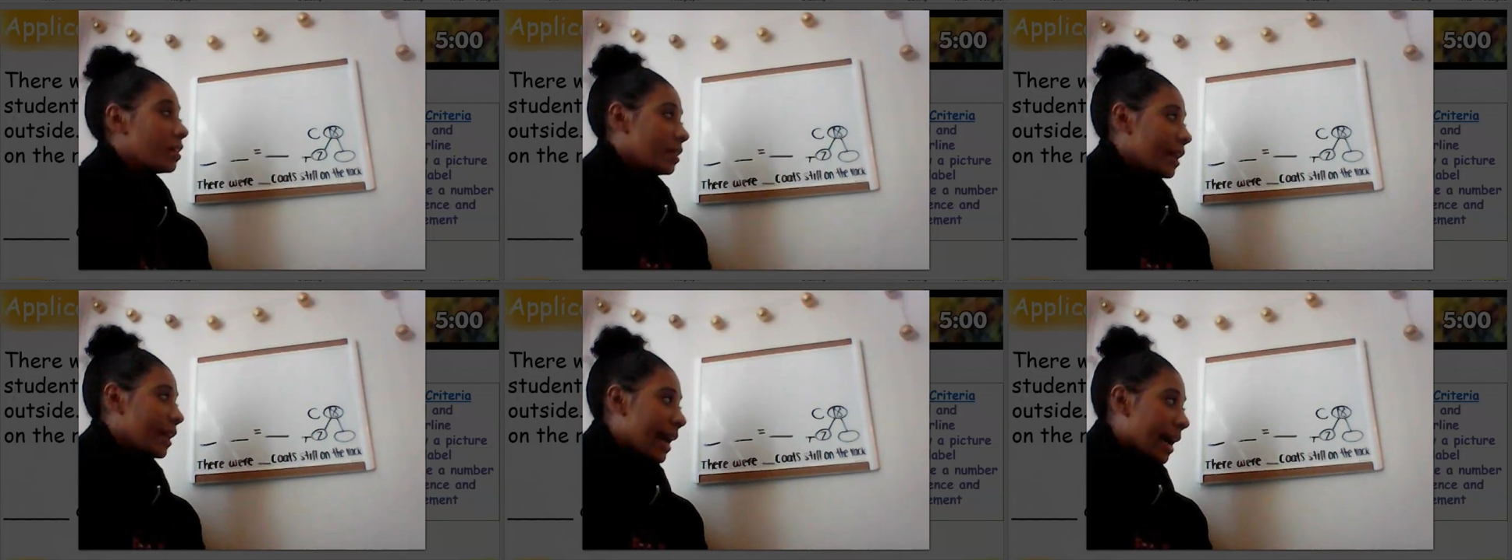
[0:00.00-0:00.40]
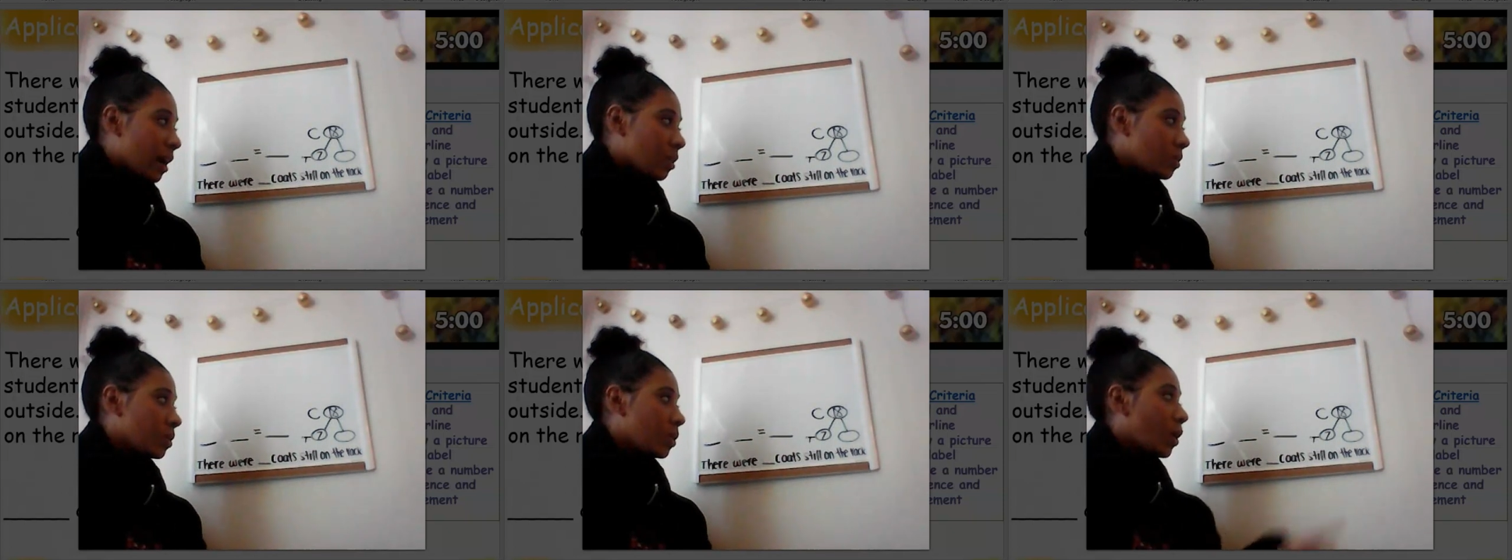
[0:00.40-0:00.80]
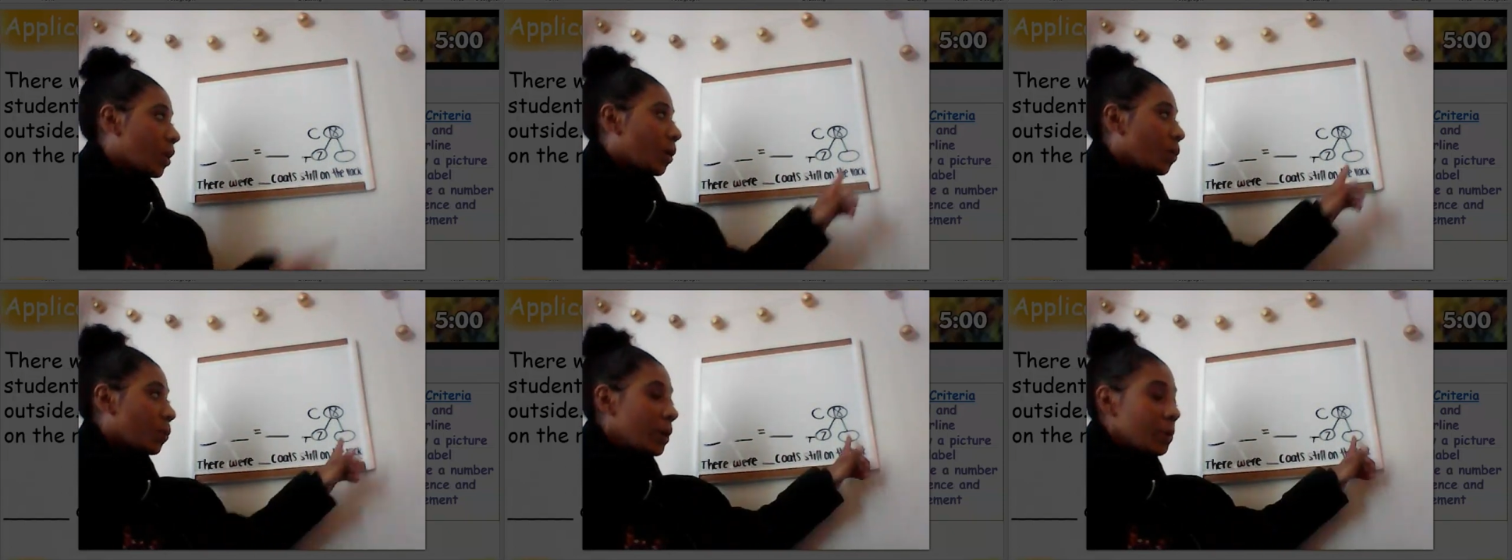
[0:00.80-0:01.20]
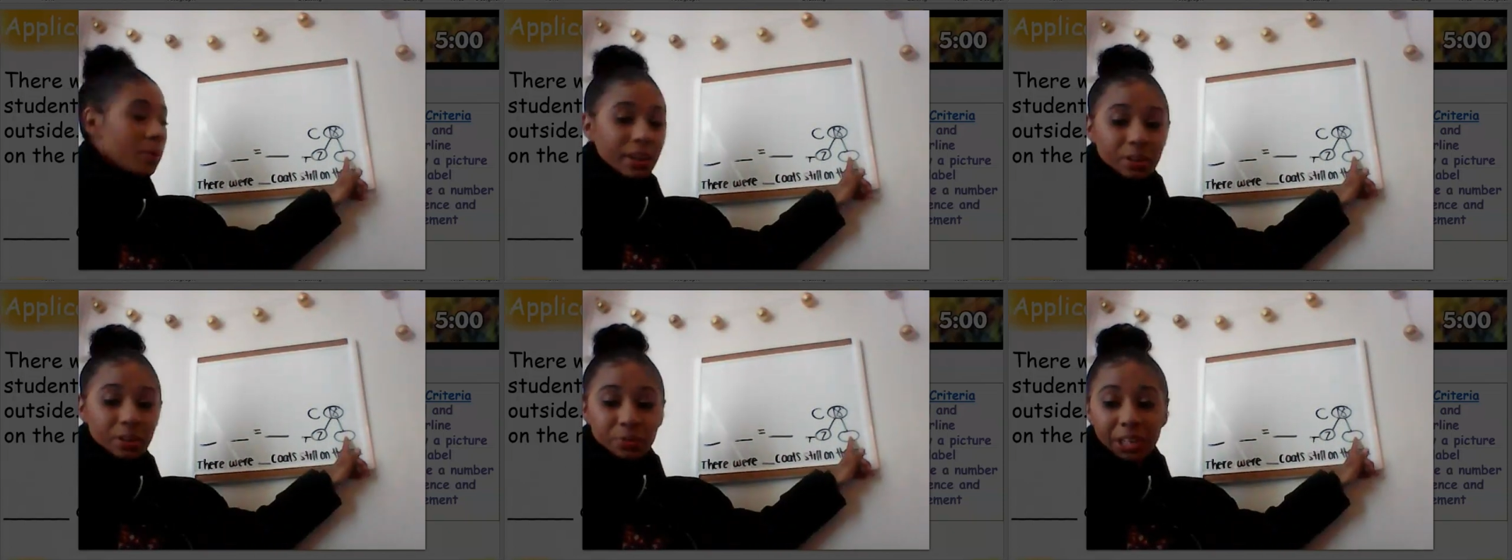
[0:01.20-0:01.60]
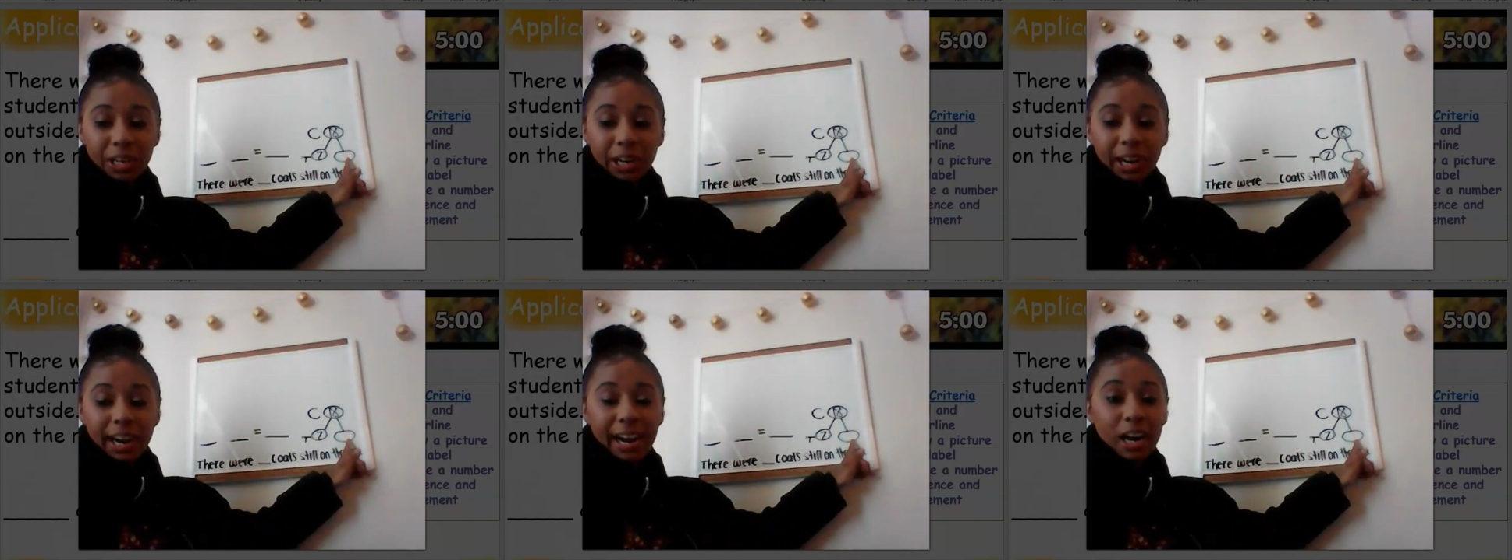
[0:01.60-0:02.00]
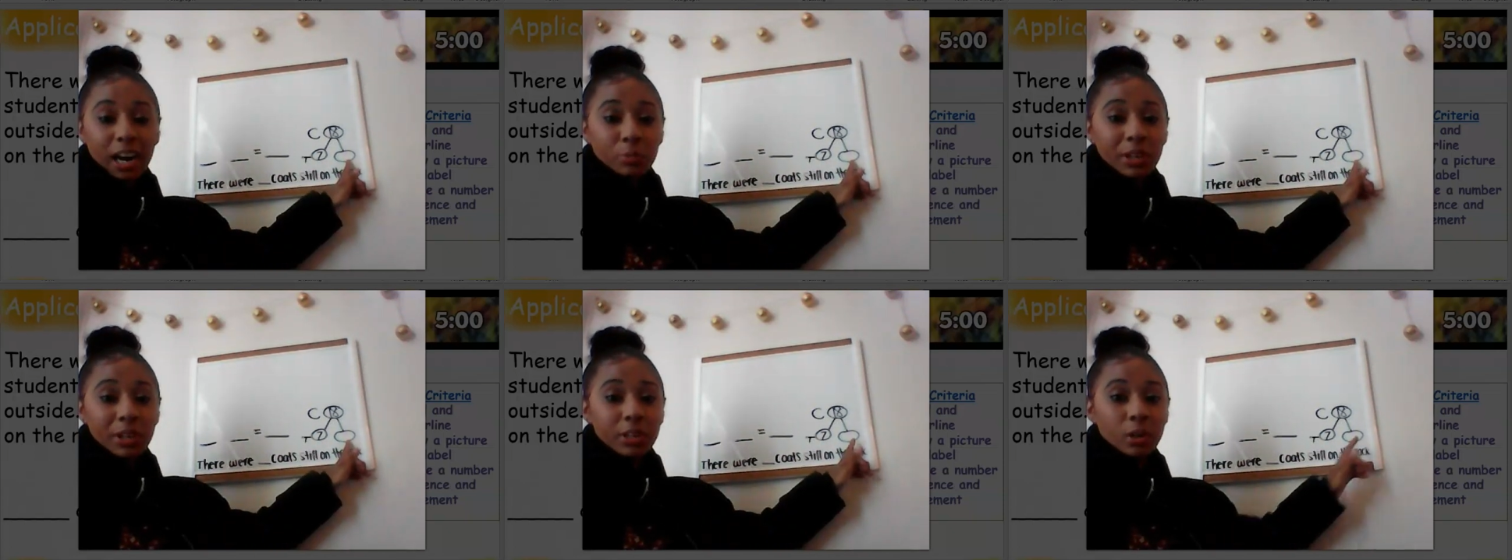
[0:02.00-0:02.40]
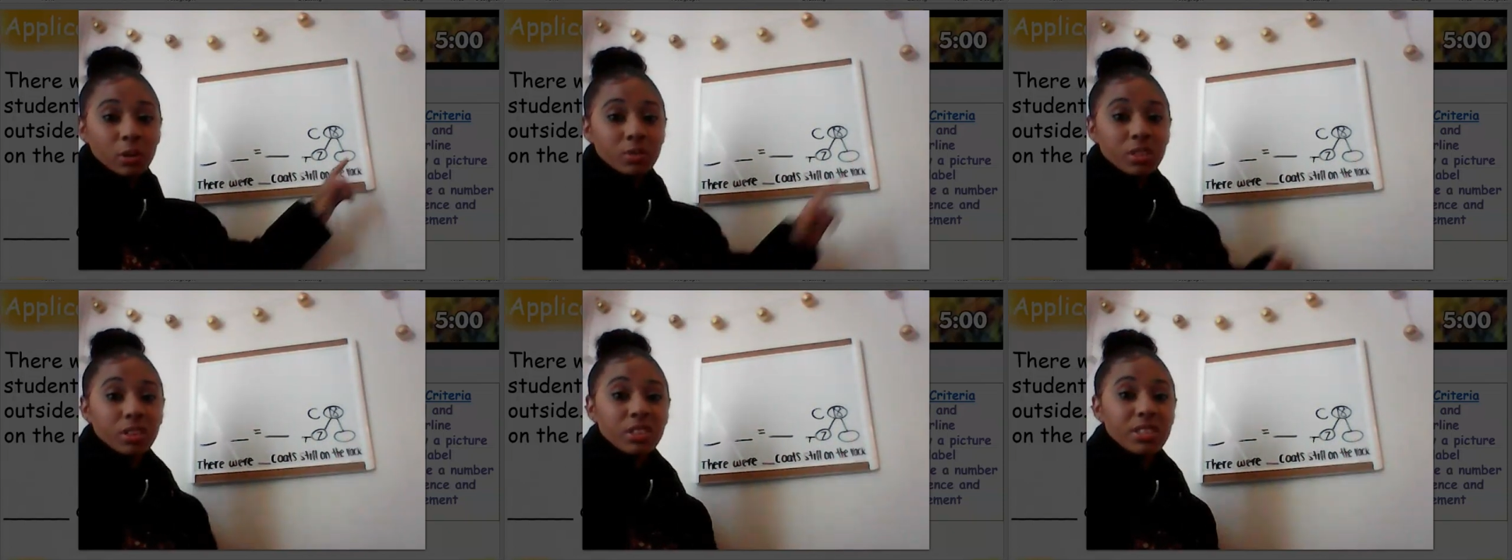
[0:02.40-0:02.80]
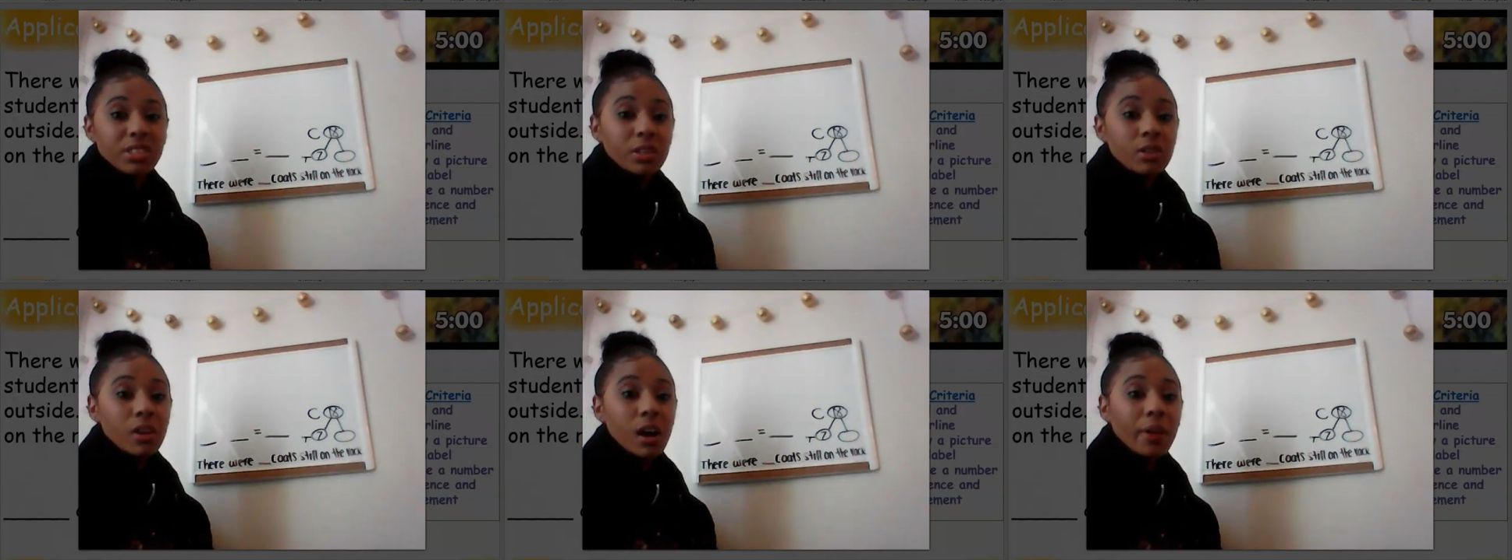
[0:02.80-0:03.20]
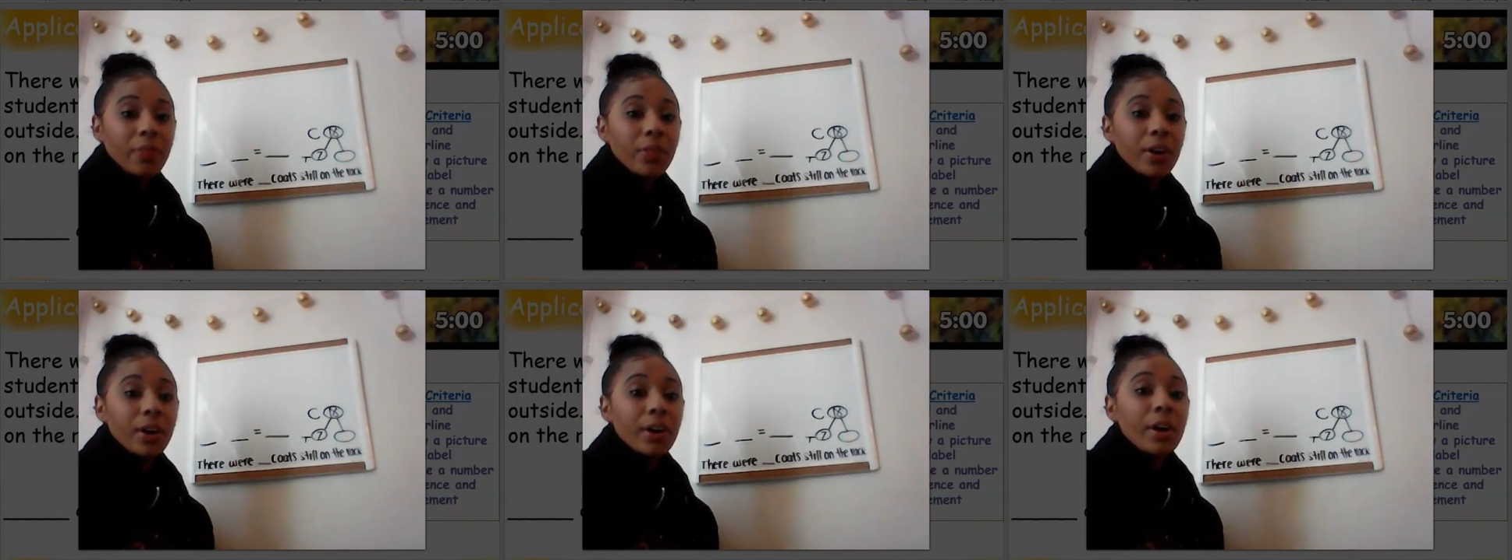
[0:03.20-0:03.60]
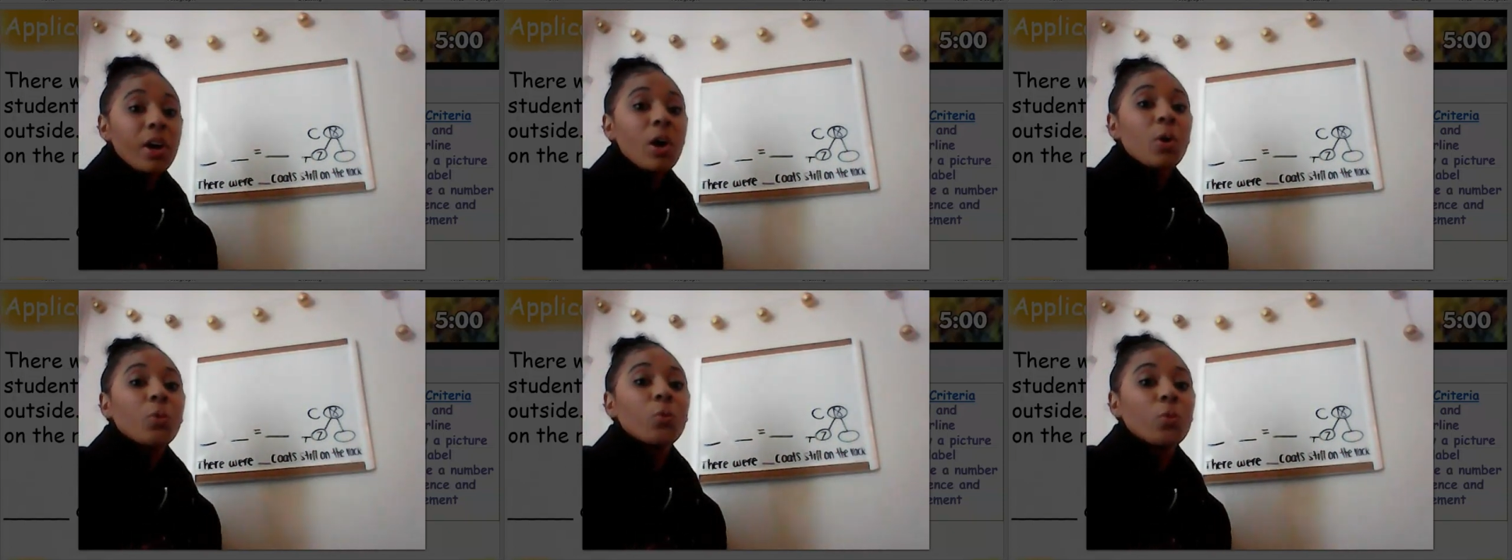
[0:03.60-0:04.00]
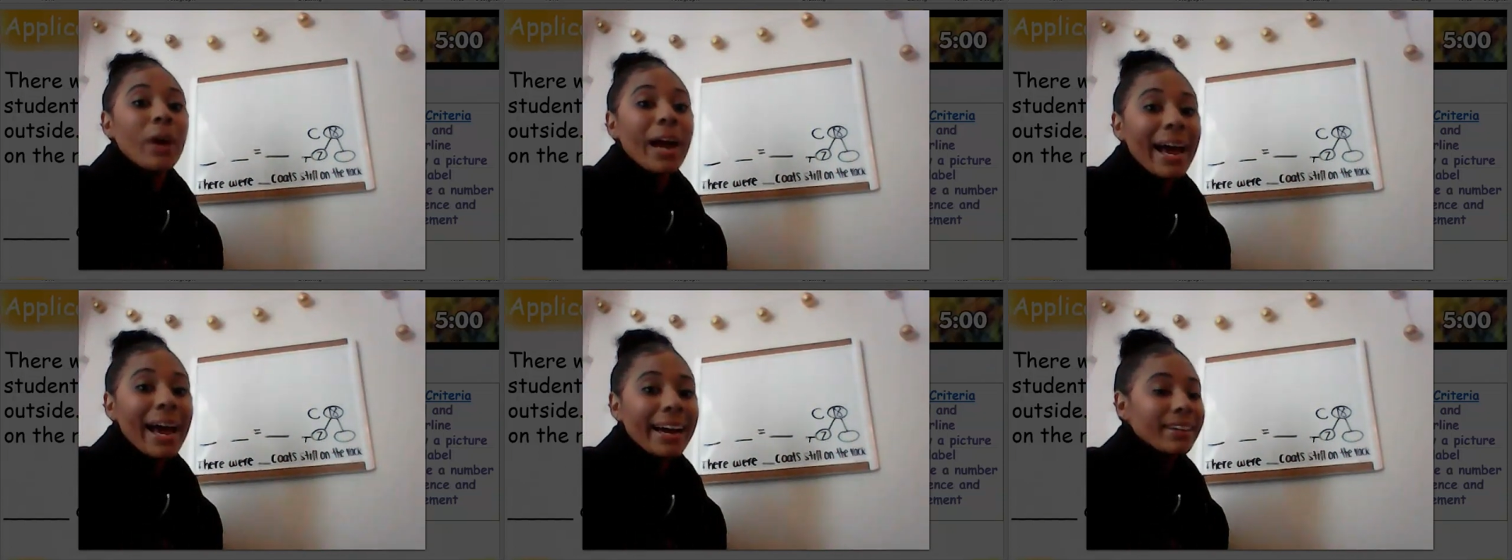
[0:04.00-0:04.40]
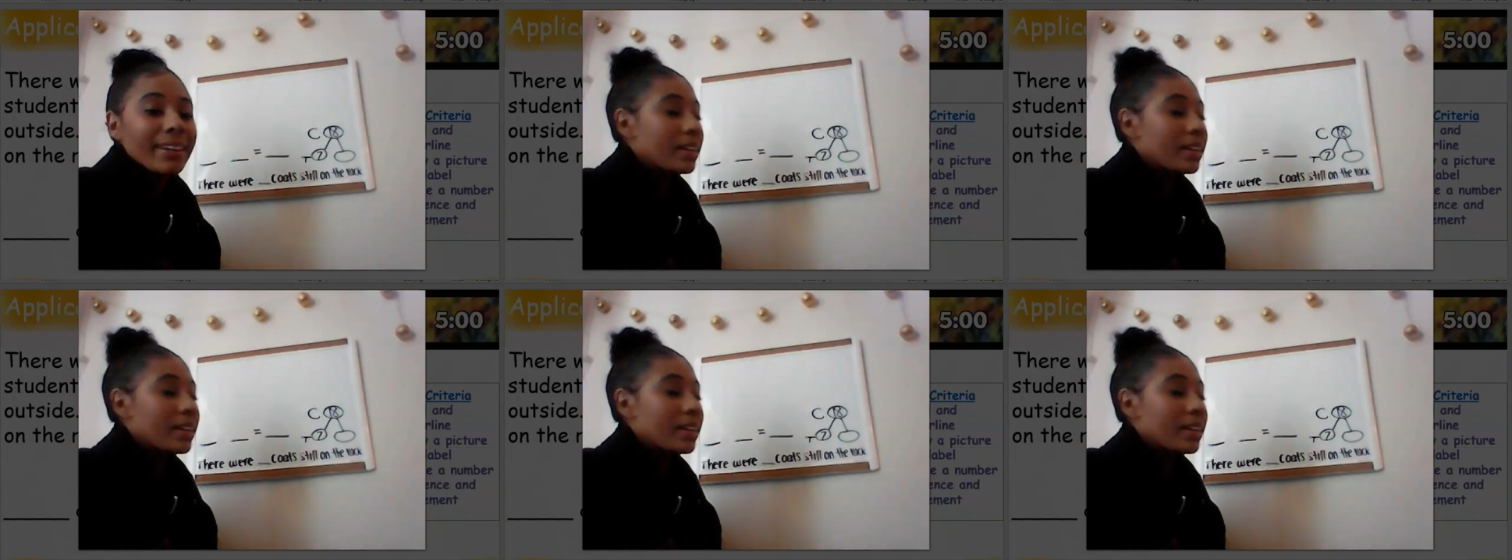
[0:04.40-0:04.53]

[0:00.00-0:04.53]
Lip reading: Now, we want to figure out how many coats are still on the rack.